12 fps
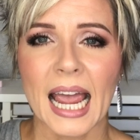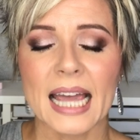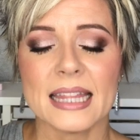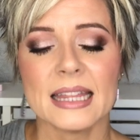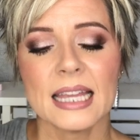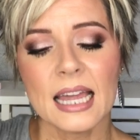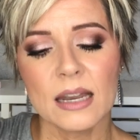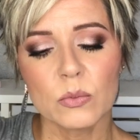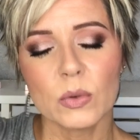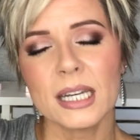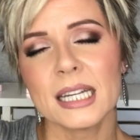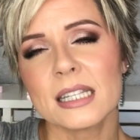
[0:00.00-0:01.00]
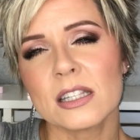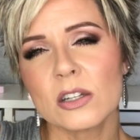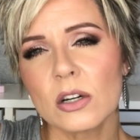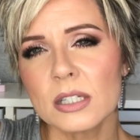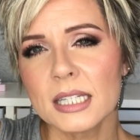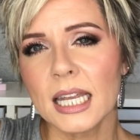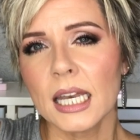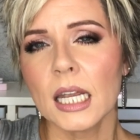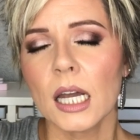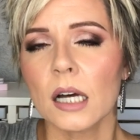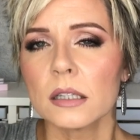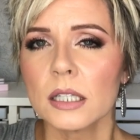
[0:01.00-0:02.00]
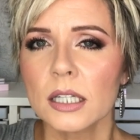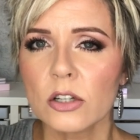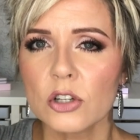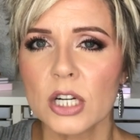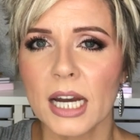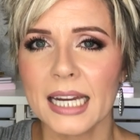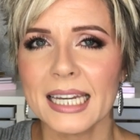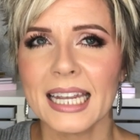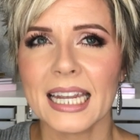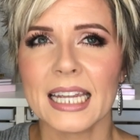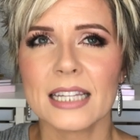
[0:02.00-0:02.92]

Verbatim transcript: and then when it starts getting a little shiny